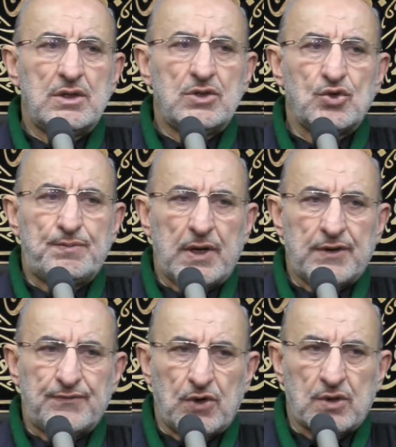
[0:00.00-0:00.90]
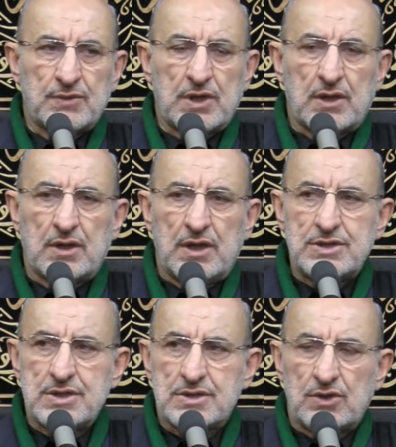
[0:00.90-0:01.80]
to perform their
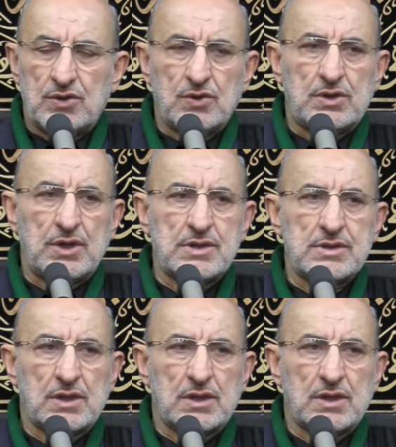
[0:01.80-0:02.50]
religious duties, and